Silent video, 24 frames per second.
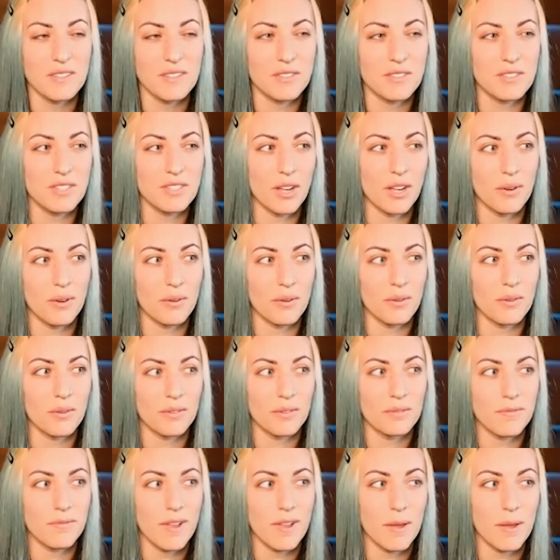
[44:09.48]
So,
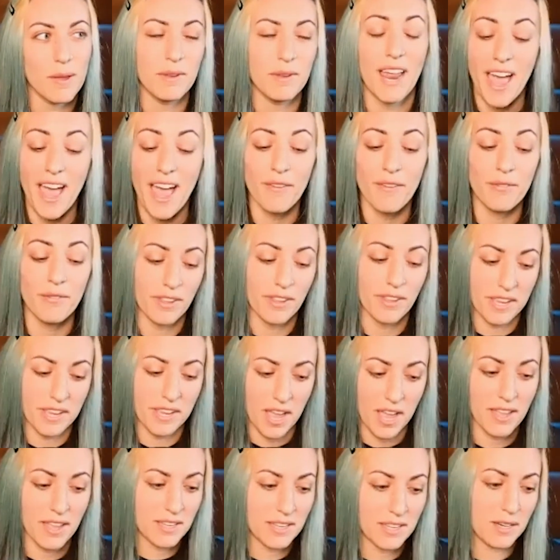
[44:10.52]
I mean, I
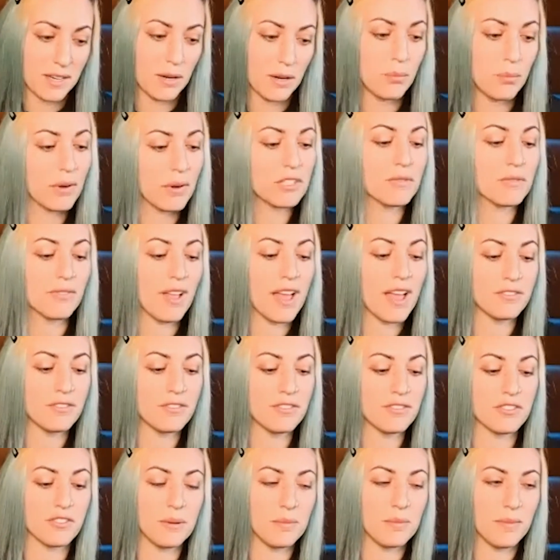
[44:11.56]
did a bunch of live
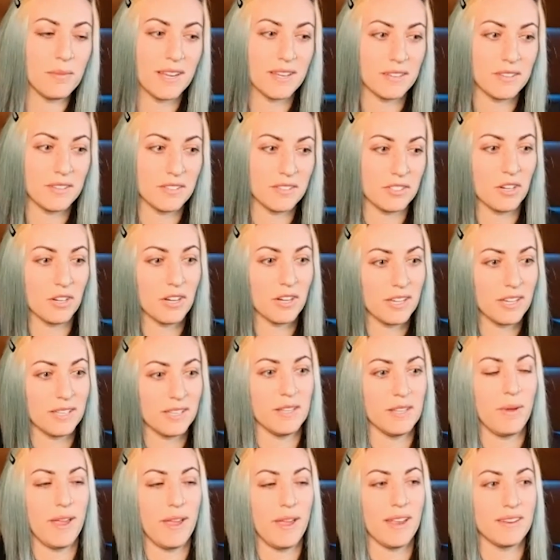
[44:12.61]
streaming during
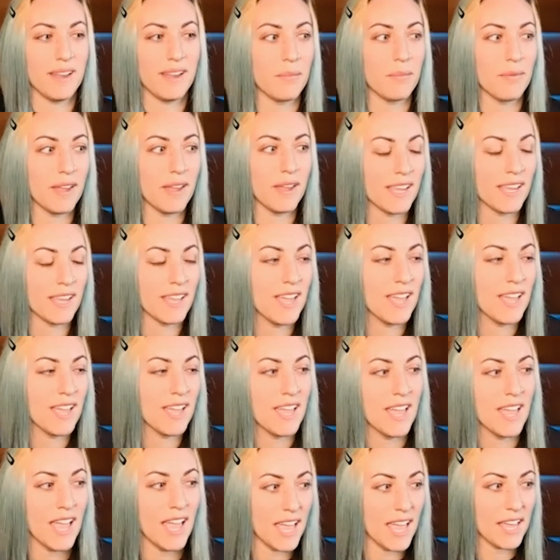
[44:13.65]
the pandemic
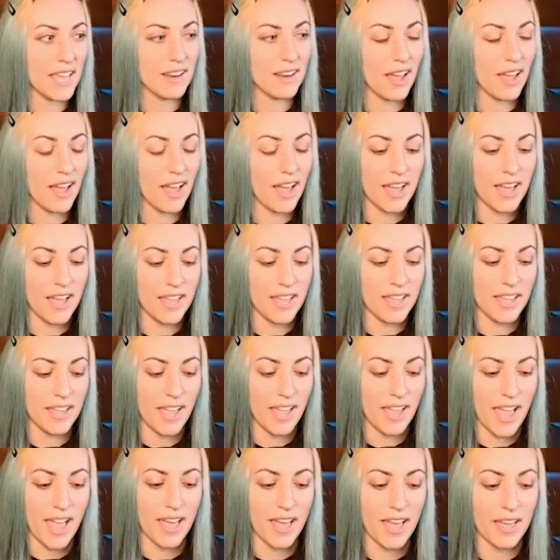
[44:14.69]
and I
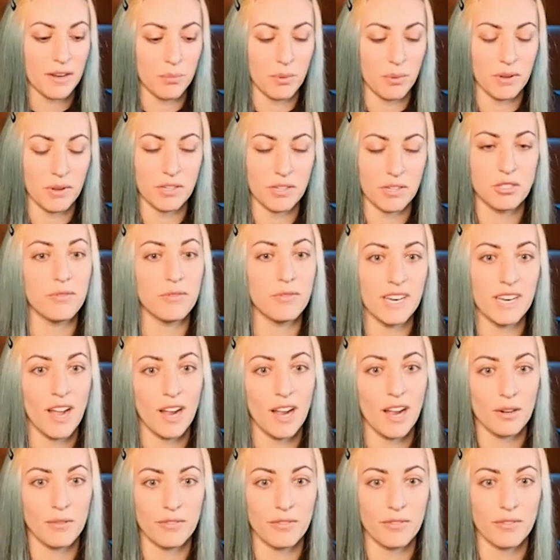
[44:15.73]
had a bunch of
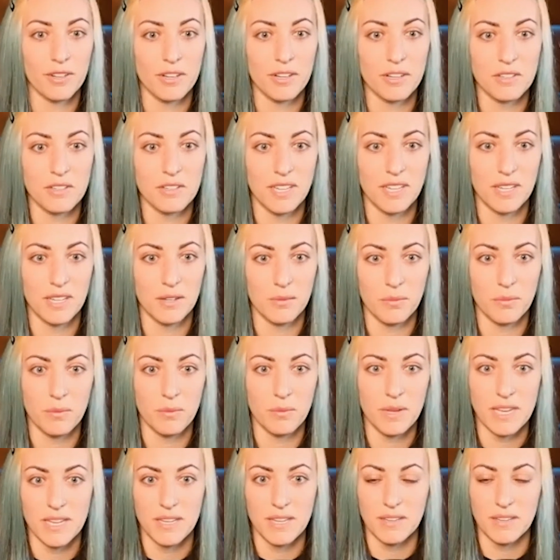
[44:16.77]
videographers and
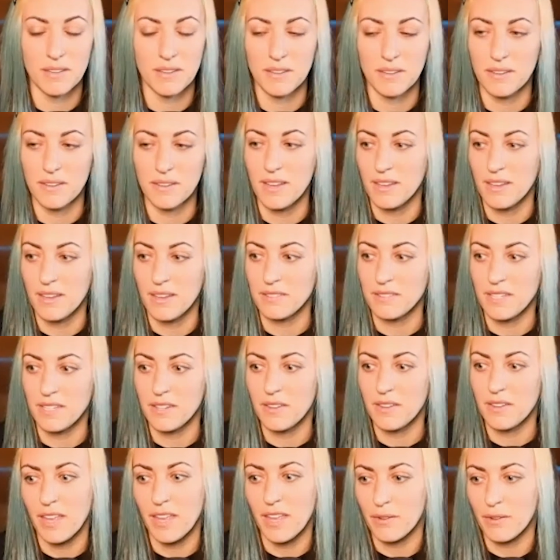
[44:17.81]
we did
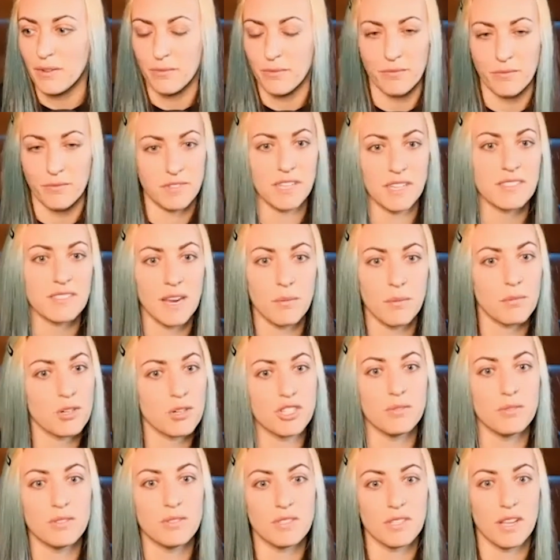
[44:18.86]
like 6 camera
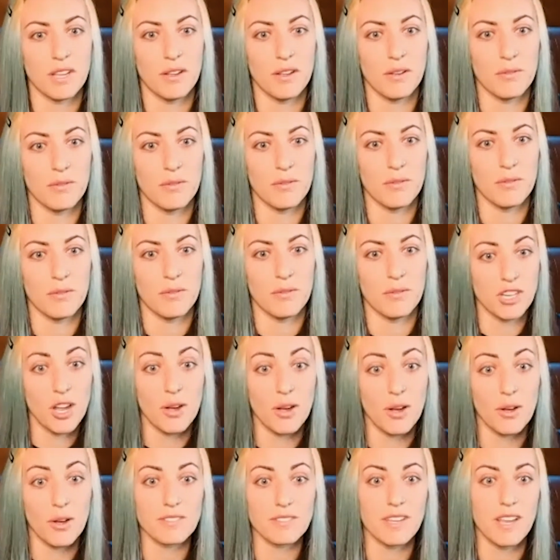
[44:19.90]
shoots of
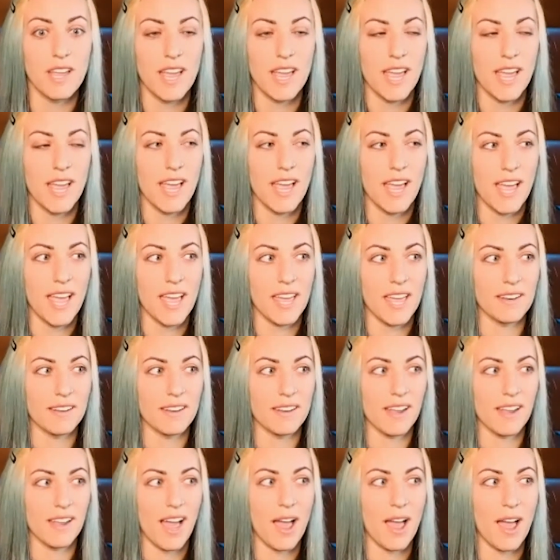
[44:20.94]
shows
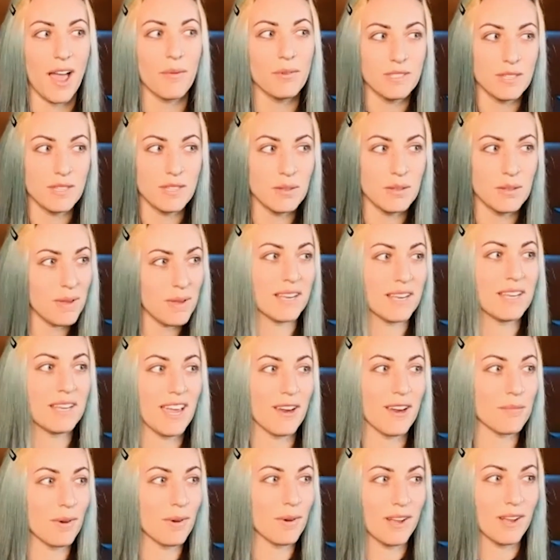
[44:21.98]
and I was the main
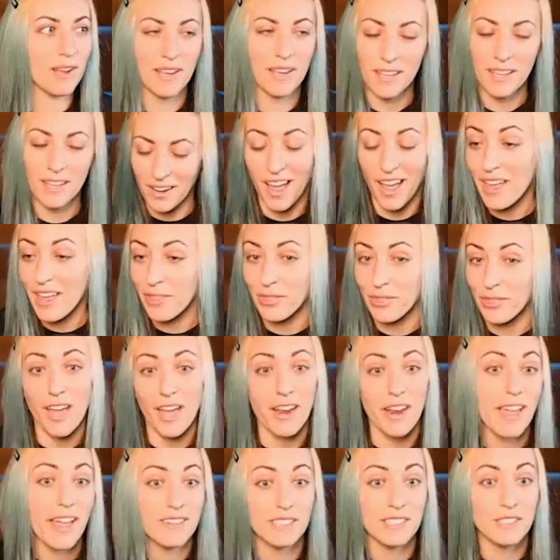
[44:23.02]
camera and I thought
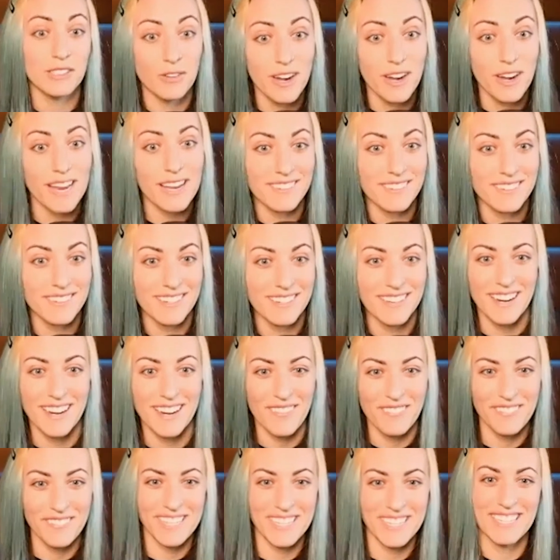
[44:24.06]
I did great, you
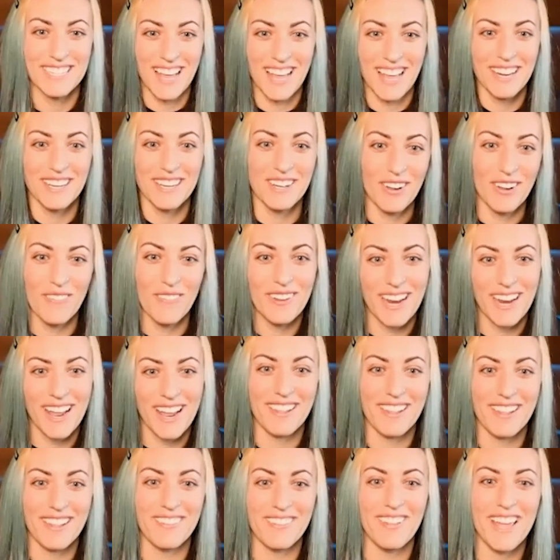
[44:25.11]
know, because I know what
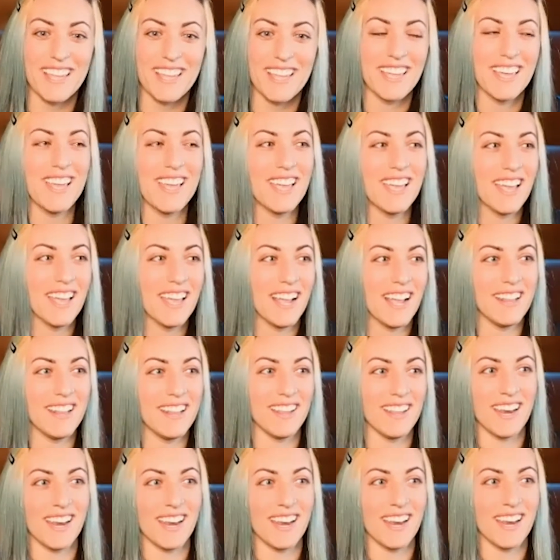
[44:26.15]
I like. And
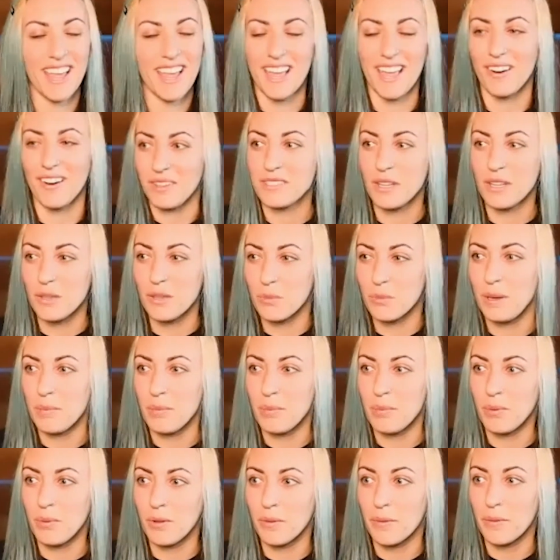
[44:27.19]
then I had all these other
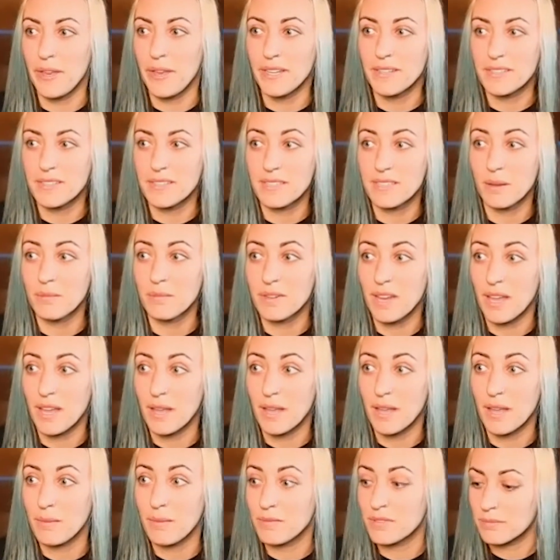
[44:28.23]
people and
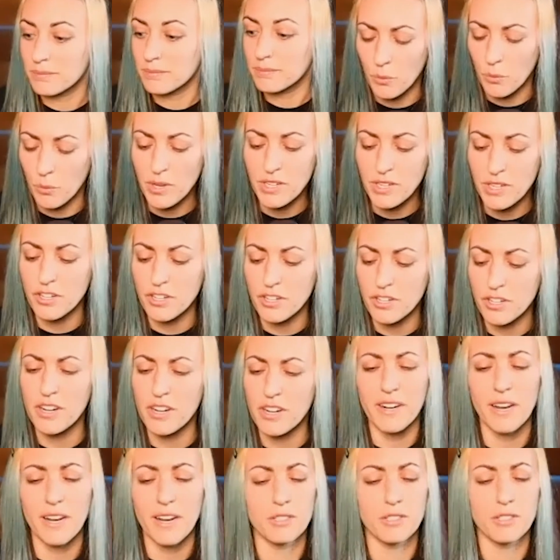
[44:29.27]
sometimes we started
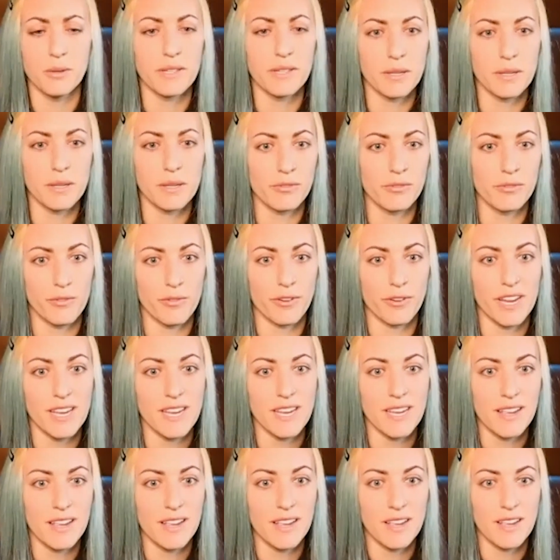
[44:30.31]
out doing them for
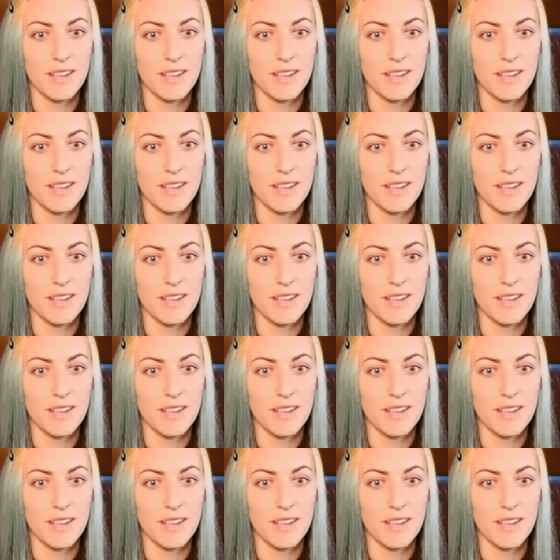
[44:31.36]
free.